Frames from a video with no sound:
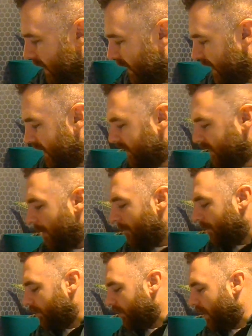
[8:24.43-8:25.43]
And
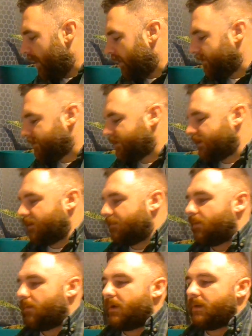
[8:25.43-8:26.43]
Marauders
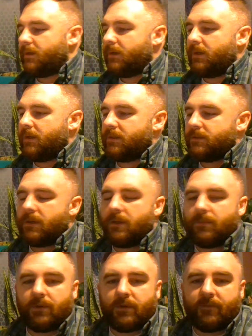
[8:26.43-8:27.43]
number 1.
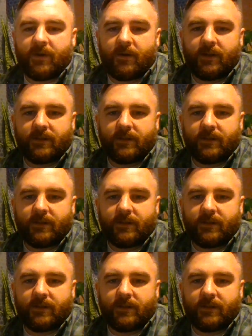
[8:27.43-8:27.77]
Tom Muller variant.